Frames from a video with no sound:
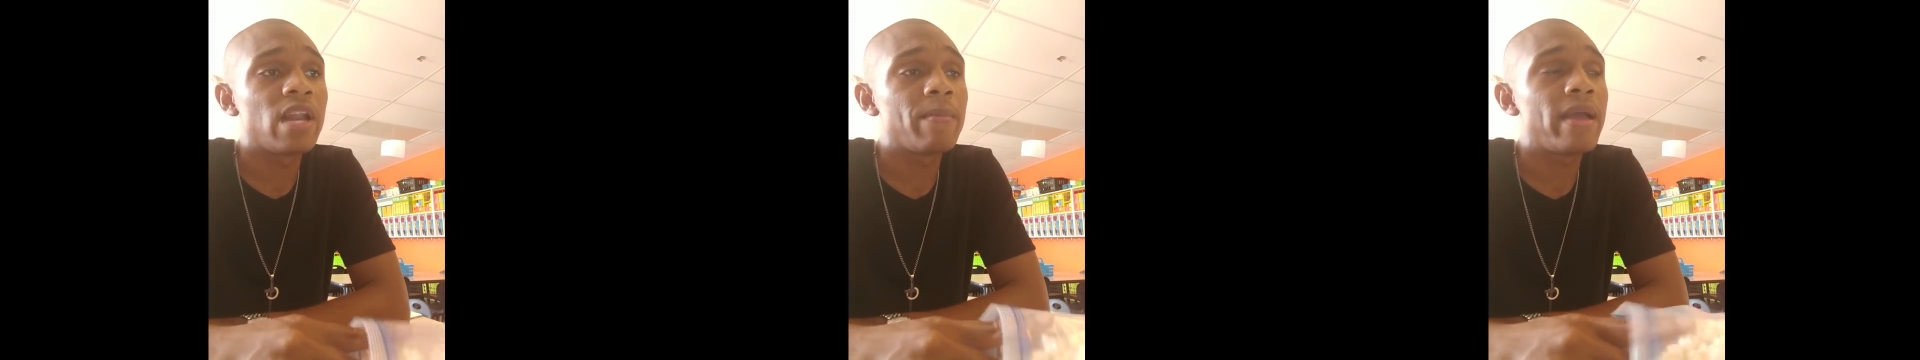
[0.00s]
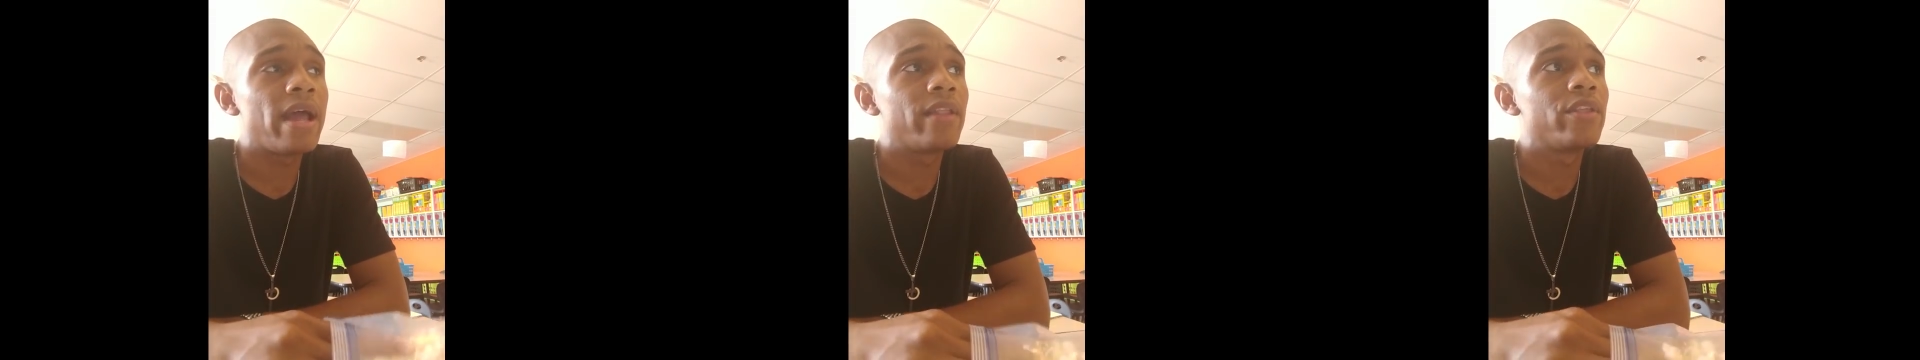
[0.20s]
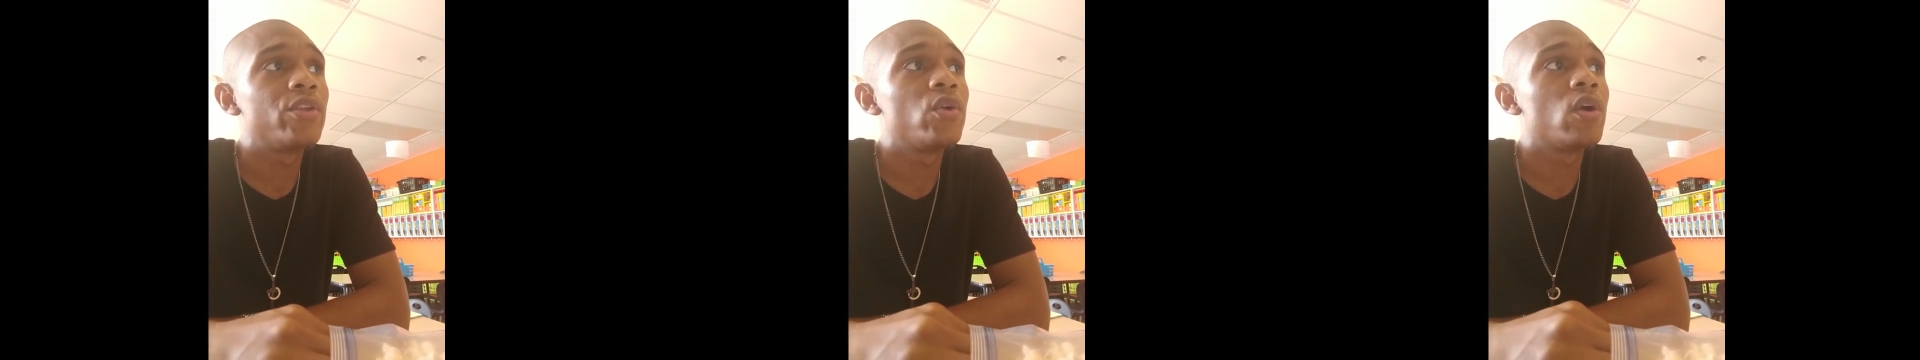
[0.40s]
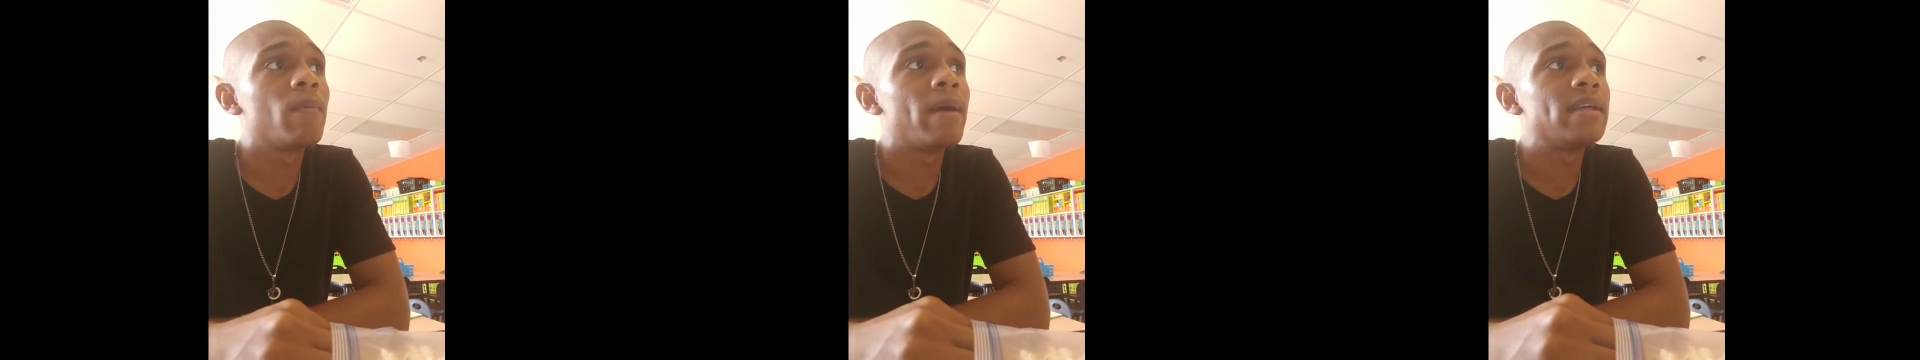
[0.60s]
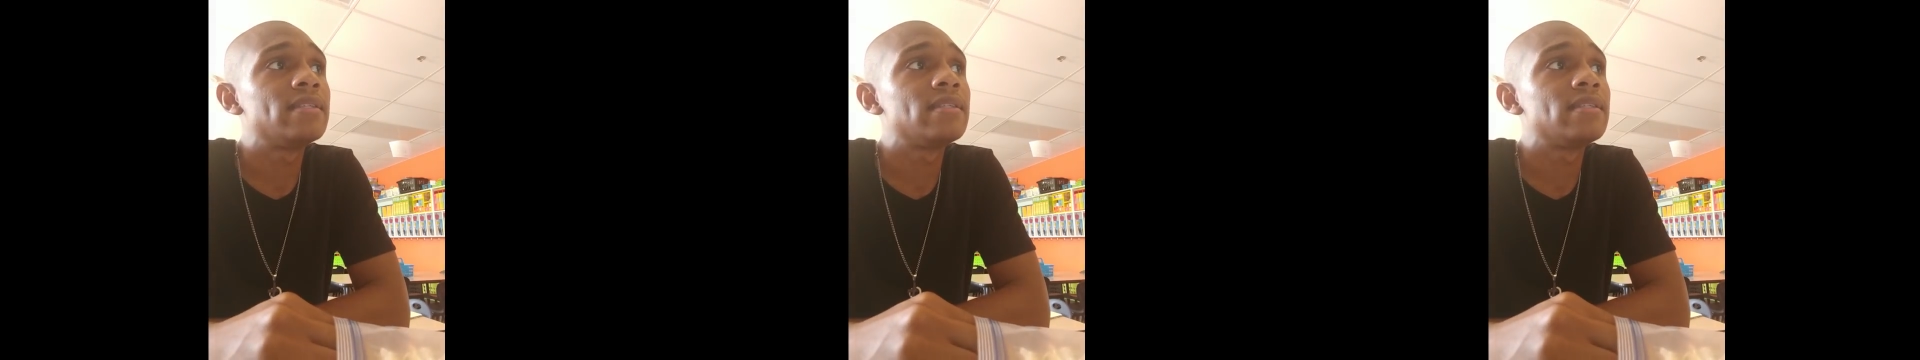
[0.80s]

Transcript: to be out of the door by